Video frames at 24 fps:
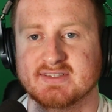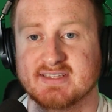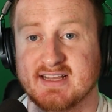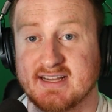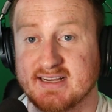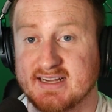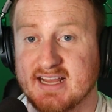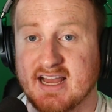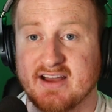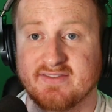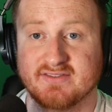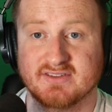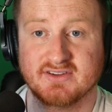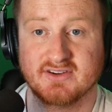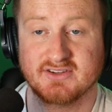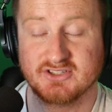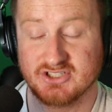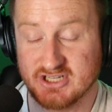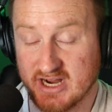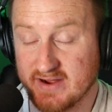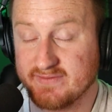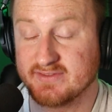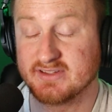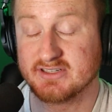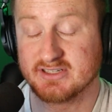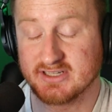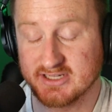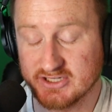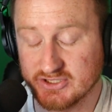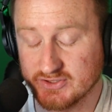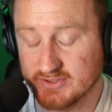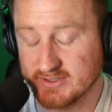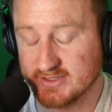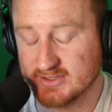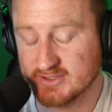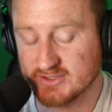is that Javelin
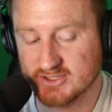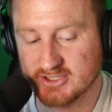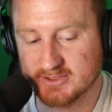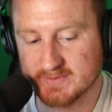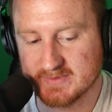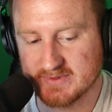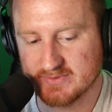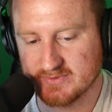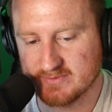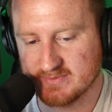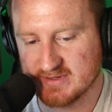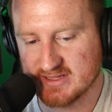Guidry,